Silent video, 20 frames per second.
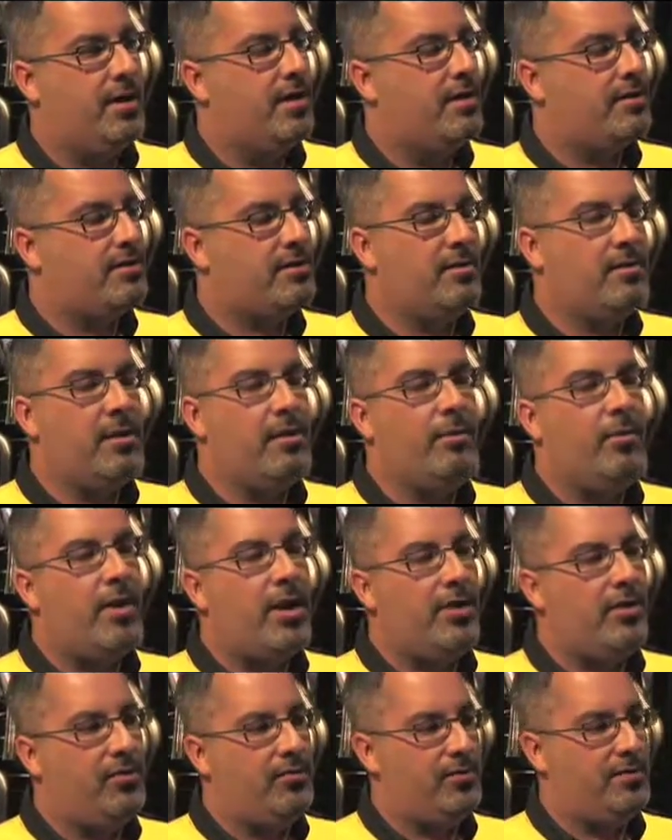It's going to be a
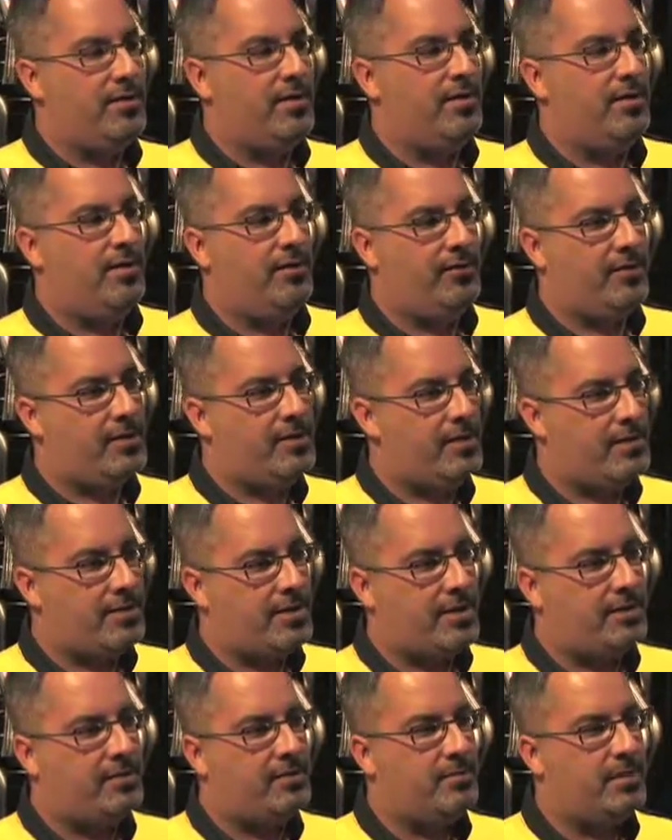brand new facility for Kooks
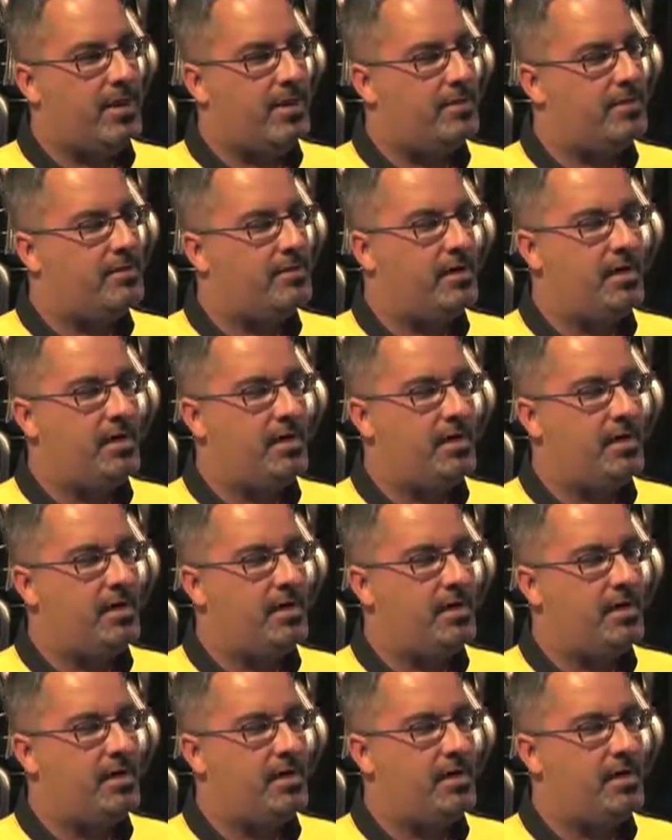Custom Headers.